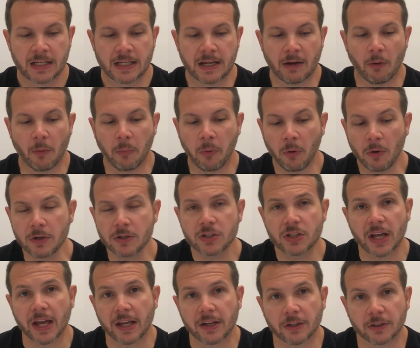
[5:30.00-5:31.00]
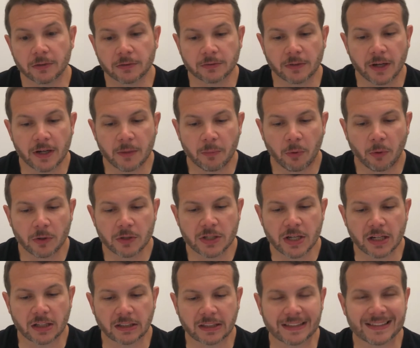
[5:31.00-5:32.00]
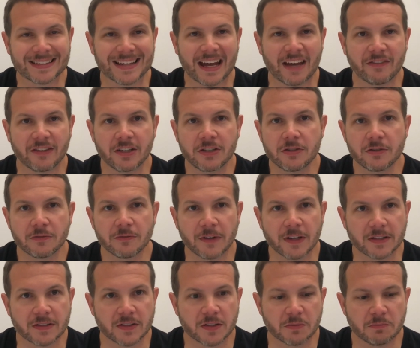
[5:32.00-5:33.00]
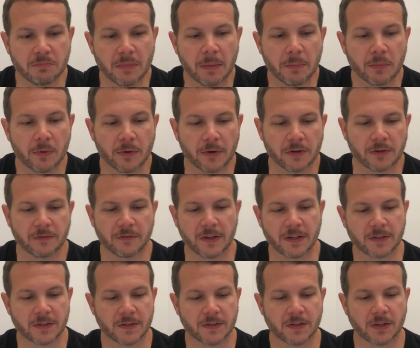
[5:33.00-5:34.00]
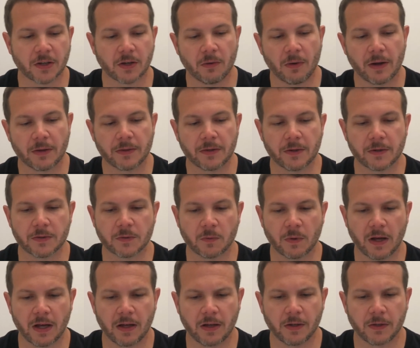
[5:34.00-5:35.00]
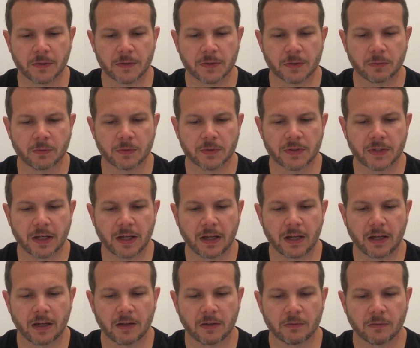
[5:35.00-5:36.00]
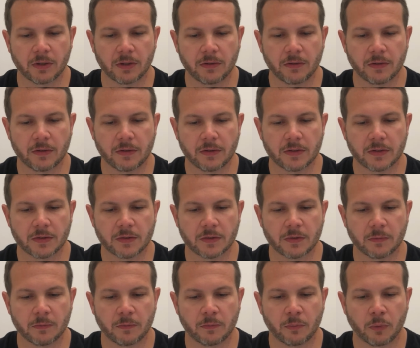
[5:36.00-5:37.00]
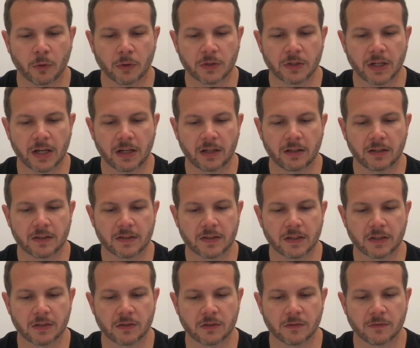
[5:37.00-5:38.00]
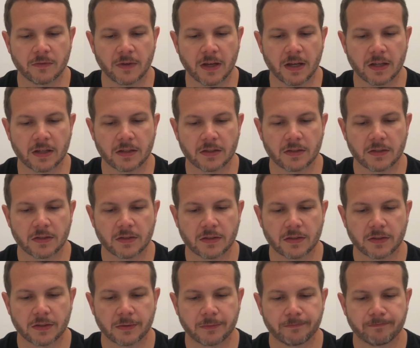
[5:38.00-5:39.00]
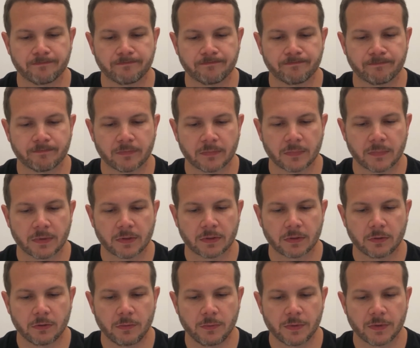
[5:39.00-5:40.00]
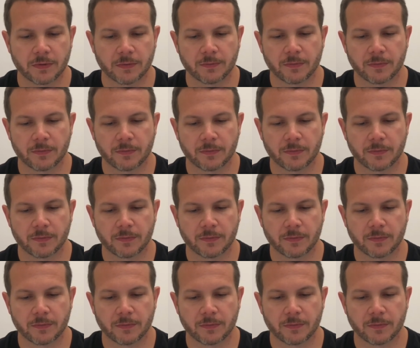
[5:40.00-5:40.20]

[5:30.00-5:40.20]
Now a port channel, right? A port channel needs to have interfaces, member interfaces that go out there as well. So we'll say, well, this port channel is interface, we'll